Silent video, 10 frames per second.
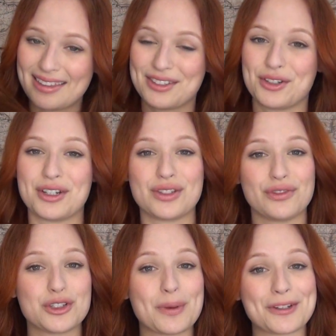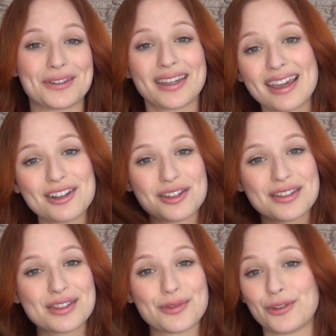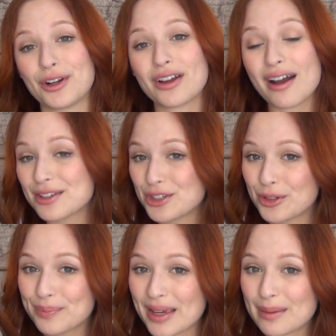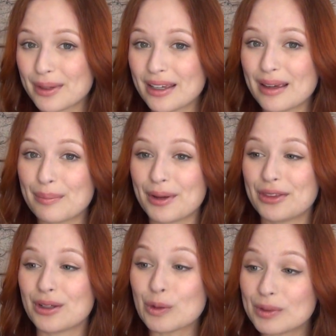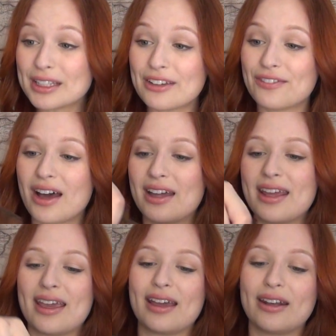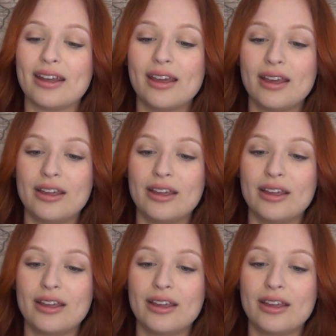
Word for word: These are just for special occasions, for a costume maybe, but they're really fun and